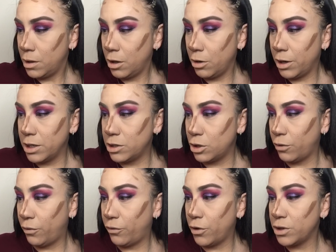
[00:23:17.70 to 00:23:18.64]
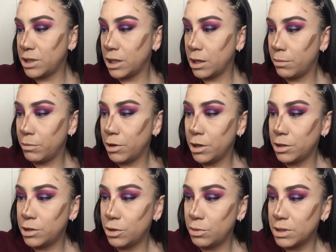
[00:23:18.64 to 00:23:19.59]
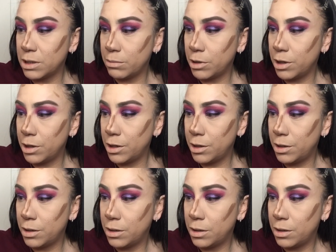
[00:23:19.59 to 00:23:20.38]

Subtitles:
Okay, so the first thing I'm gonna do is I'm gonna